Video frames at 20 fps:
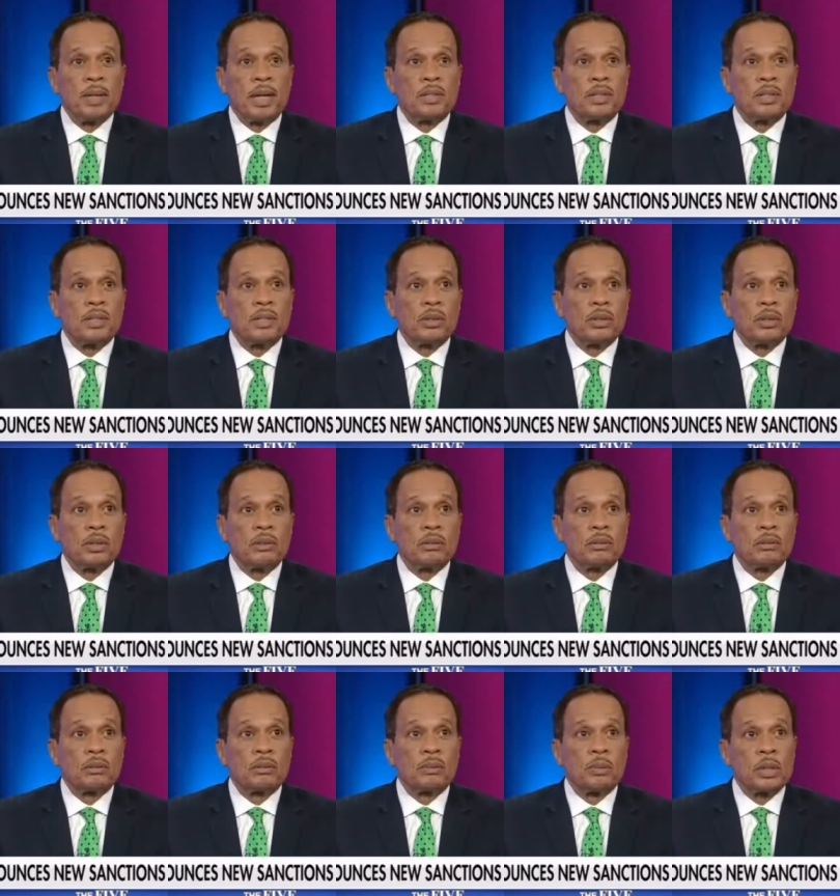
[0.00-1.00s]
not sure
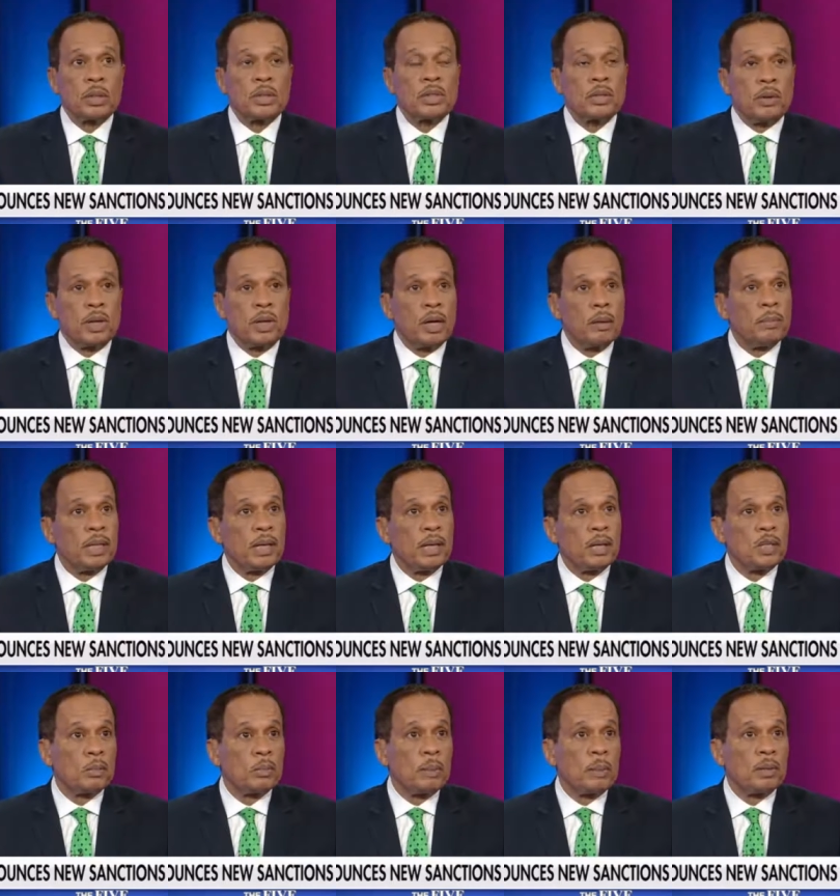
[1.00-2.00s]
what's going on,
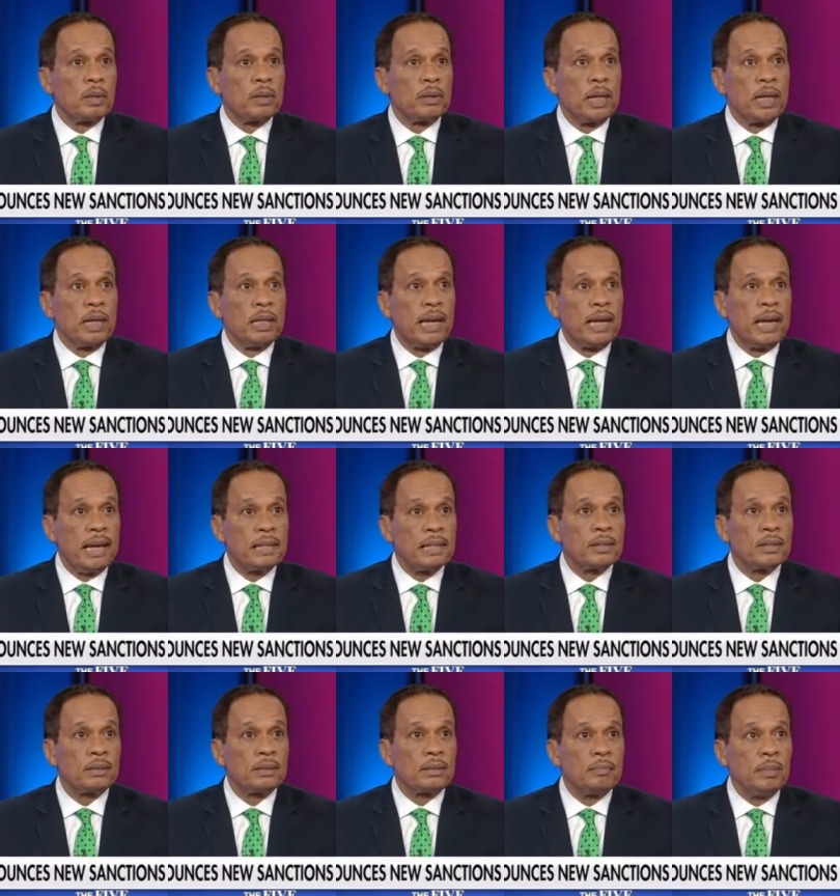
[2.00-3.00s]
because remember, they
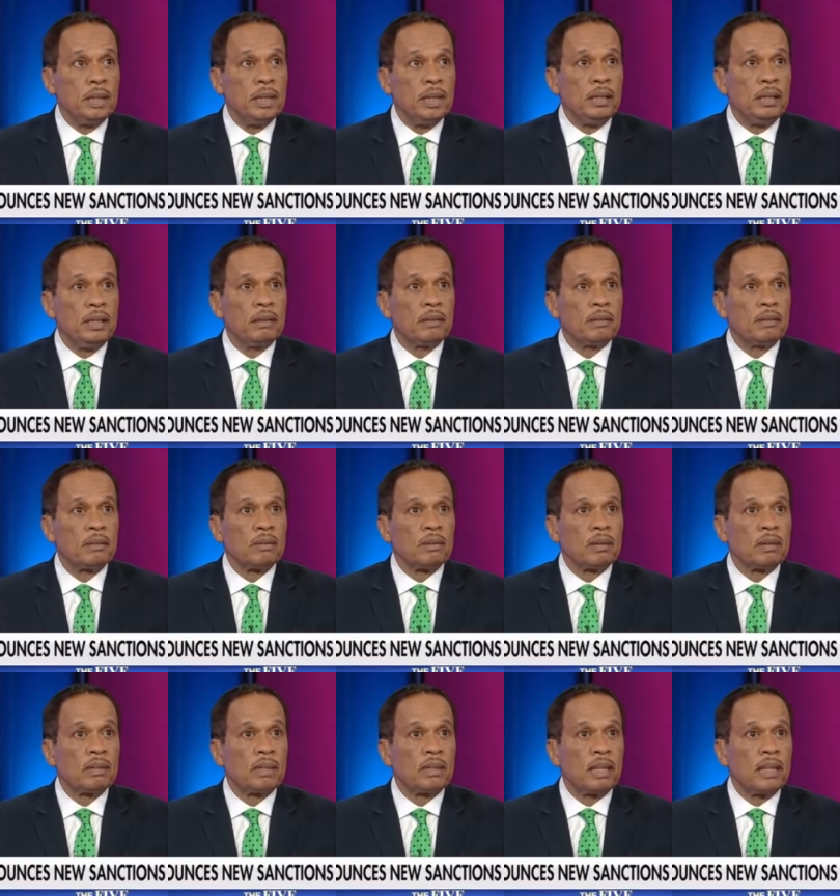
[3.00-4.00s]
canceled a meeting.
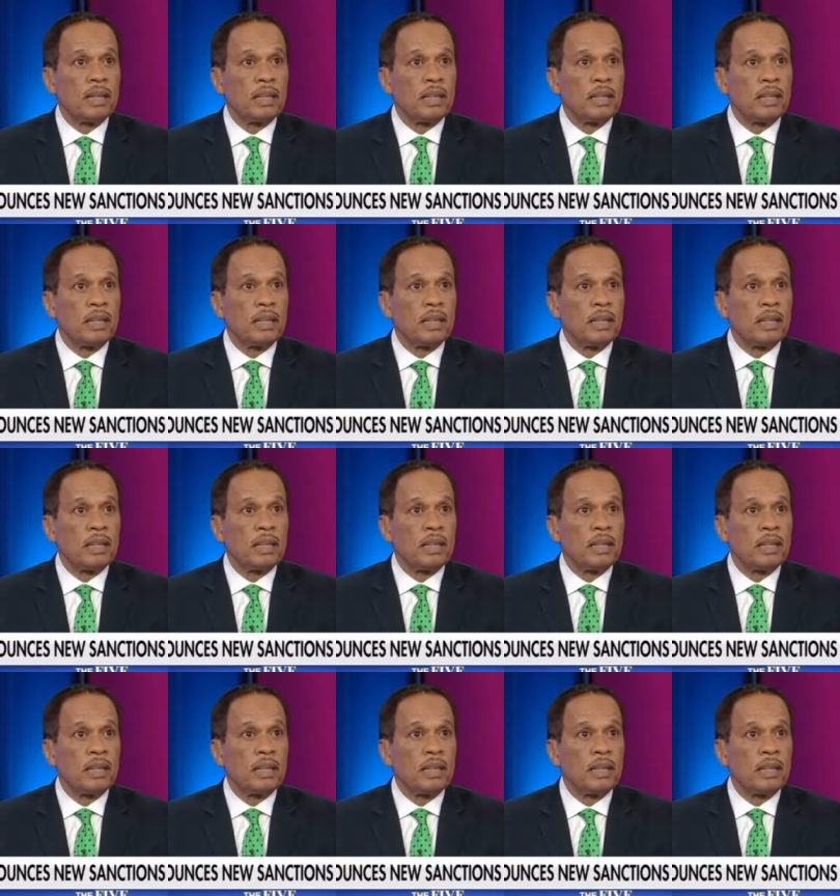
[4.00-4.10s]
They